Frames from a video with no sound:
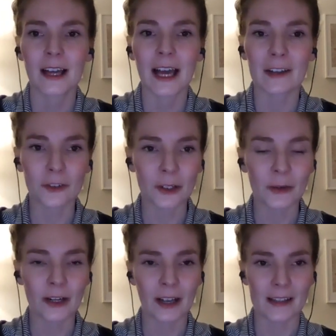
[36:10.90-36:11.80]

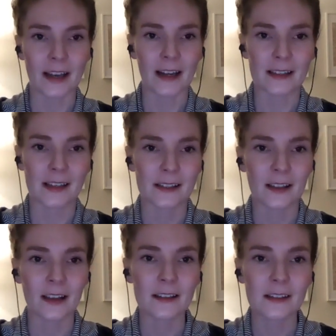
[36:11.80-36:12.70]
Everyone has access to
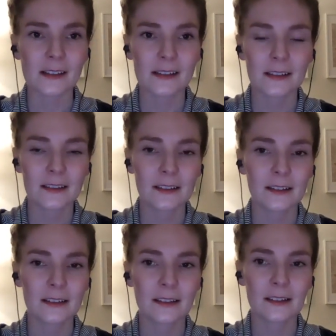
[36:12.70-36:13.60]
this.
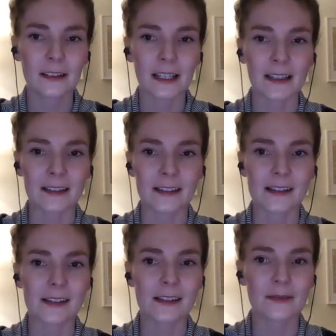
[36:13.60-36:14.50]
It
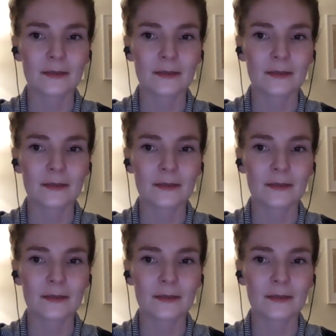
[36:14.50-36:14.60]
is,